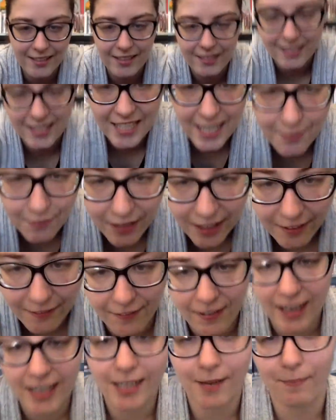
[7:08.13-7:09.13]
See if we can
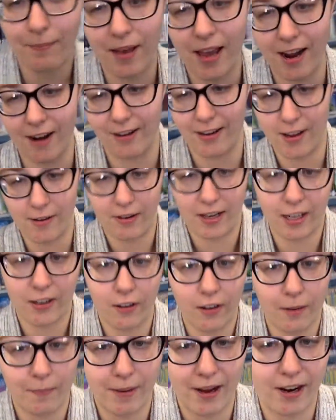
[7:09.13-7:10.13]
find a bear. Do you want to go
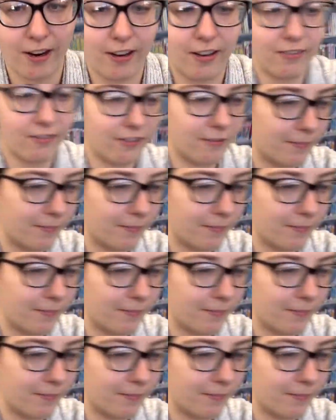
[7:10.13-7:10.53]
on a bear hunt with